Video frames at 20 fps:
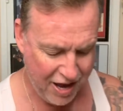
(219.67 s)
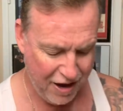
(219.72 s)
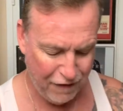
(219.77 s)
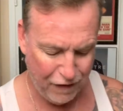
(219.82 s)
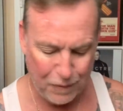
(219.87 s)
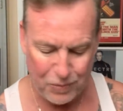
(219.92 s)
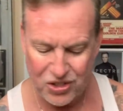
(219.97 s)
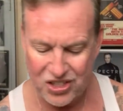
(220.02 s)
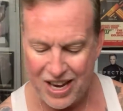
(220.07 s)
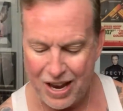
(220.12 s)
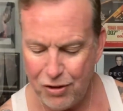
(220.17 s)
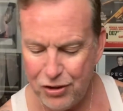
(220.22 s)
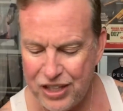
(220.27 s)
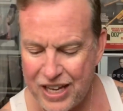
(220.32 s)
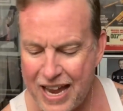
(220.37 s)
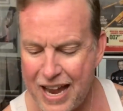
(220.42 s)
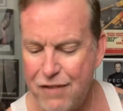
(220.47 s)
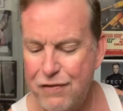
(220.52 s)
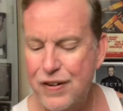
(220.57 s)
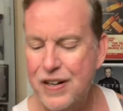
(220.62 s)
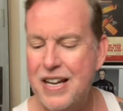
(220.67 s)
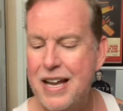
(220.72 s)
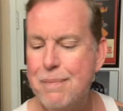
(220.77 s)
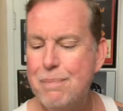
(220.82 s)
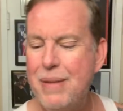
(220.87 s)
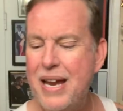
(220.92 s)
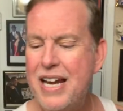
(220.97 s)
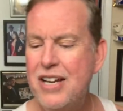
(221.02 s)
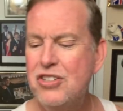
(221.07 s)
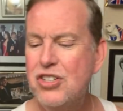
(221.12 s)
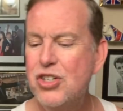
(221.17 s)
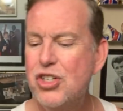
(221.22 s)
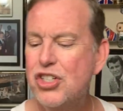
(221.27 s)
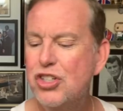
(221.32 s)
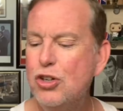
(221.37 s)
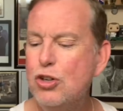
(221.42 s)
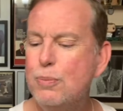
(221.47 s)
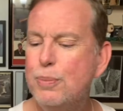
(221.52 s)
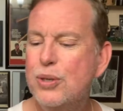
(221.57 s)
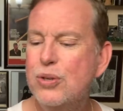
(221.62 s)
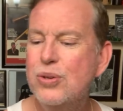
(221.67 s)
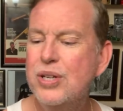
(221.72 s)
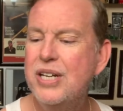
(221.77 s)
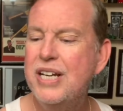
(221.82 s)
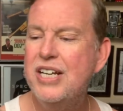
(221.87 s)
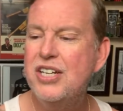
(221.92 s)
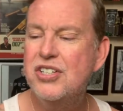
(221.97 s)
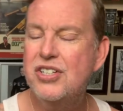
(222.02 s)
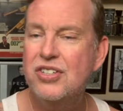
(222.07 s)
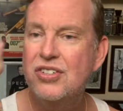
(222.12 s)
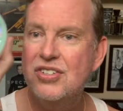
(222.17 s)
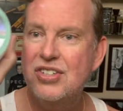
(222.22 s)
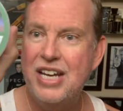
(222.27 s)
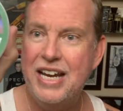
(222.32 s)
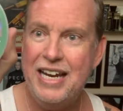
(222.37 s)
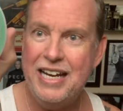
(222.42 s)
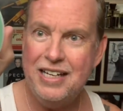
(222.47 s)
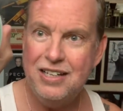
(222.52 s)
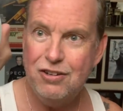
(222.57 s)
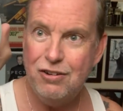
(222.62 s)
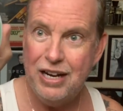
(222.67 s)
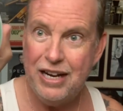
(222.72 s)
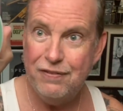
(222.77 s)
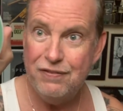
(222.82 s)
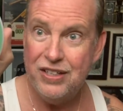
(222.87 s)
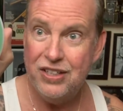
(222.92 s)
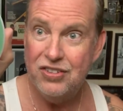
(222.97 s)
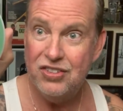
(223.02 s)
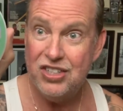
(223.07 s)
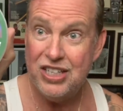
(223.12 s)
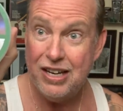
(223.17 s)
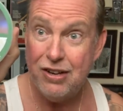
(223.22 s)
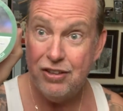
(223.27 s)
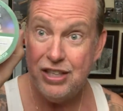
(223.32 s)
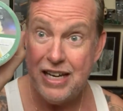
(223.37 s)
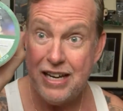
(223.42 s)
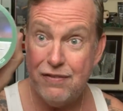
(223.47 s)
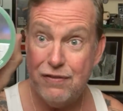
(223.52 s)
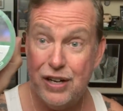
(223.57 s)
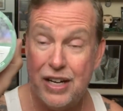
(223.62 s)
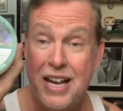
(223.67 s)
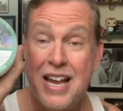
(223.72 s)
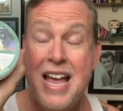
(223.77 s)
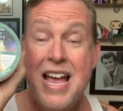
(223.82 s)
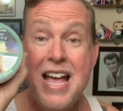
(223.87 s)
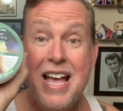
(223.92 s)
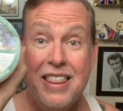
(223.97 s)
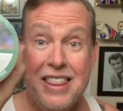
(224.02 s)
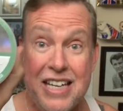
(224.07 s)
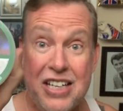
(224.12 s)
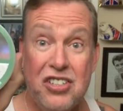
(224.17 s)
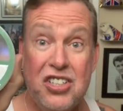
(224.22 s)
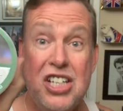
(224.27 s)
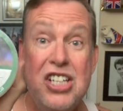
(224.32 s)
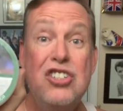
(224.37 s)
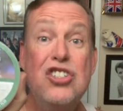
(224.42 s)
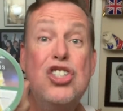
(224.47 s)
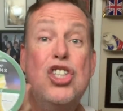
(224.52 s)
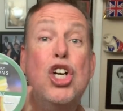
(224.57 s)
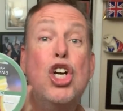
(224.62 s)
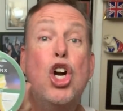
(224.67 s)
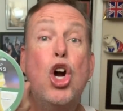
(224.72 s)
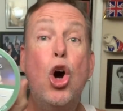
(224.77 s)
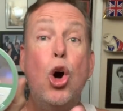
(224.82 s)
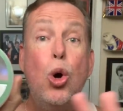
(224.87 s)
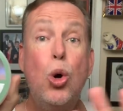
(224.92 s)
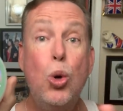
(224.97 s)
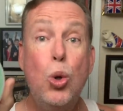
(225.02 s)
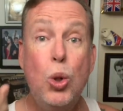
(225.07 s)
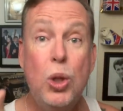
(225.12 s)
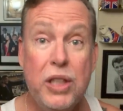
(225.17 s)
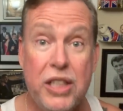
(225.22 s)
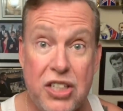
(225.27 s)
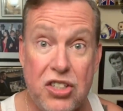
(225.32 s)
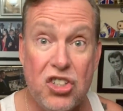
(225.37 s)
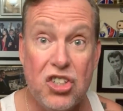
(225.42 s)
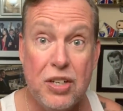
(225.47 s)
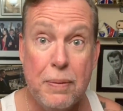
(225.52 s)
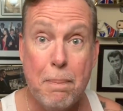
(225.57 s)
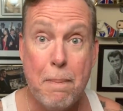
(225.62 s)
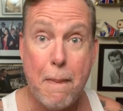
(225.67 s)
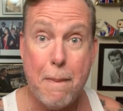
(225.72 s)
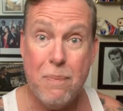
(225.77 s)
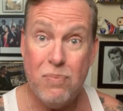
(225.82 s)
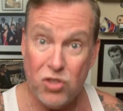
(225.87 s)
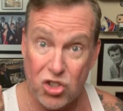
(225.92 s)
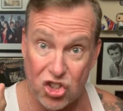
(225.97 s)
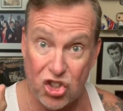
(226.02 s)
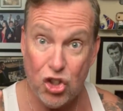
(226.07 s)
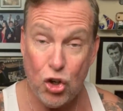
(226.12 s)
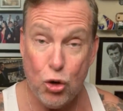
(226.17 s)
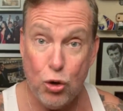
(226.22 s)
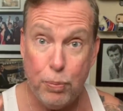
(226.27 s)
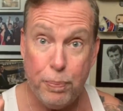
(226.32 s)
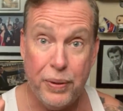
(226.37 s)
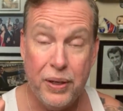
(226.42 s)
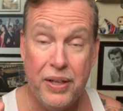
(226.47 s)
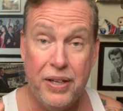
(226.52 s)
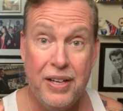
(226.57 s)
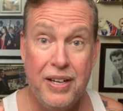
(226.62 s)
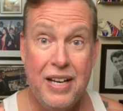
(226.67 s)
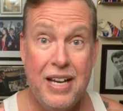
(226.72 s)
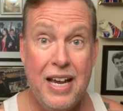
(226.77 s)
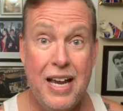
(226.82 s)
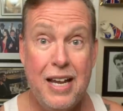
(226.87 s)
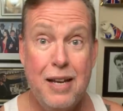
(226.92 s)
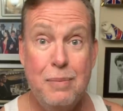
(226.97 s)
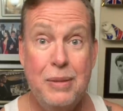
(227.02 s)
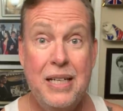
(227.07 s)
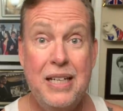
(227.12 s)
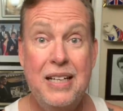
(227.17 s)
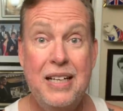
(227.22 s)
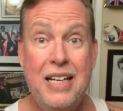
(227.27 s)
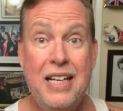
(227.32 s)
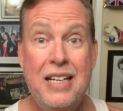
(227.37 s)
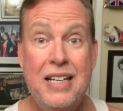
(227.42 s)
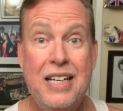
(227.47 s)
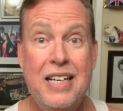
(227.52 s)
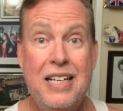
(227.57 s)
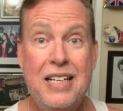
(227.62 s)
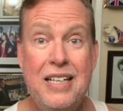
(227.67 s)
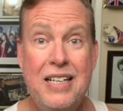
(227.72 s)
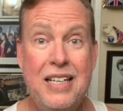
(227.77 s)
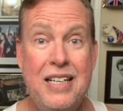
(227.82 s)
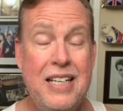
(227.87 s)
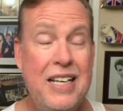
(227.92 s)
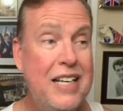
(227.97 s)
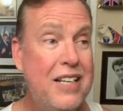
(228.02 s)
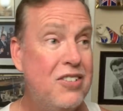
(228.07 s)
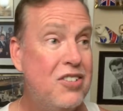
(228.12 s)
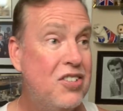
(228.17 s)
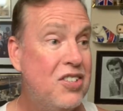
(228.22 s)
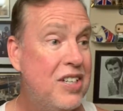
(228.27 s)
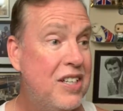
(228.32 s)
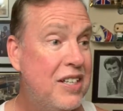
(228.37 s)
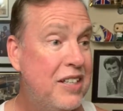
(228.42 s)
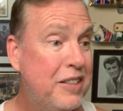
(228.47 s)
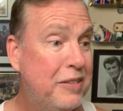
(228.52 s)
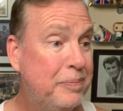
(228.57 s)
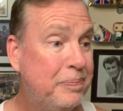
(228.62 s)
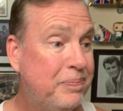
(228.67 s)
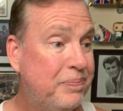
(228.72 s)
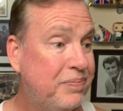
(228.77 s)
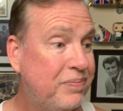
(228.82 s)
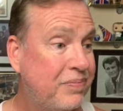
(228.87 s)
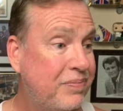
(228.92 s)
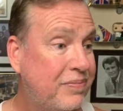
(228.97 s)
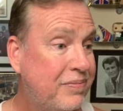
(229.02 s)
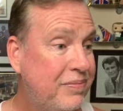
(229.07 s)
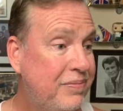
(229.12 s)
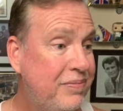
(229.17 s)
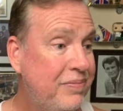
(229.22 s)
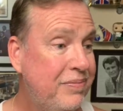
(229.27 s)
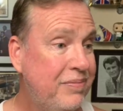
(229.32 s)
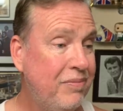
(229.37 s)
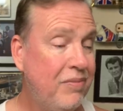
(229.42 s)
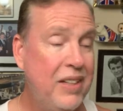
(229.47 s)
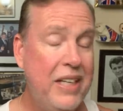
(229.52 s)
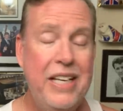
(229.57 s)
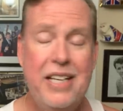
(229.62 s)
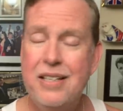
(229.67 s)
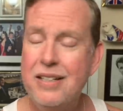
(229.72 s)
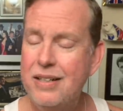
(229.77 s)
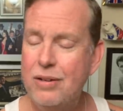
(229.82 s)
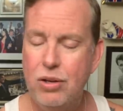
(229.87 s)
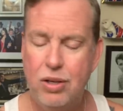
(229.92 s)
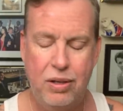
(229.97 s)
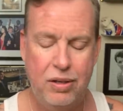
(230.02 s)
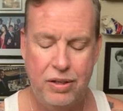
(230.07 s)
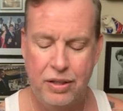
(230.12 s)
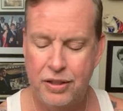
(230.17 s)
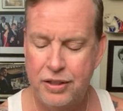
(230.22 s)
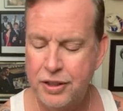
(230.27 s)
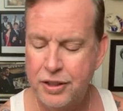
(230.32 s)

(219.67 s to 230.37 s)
from South Africa, Master Soap Creations, handcrafted in South Africa. This is the coldest soap. I mean, it, it, it has, uh, it, oh,